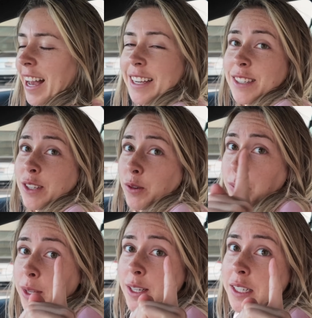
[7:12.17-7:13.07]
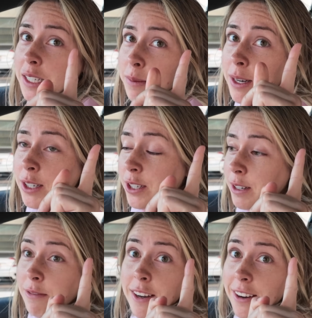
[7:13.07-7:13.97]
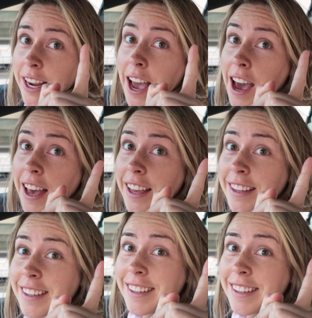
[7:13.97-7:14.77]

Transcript: I do put the suspension very high.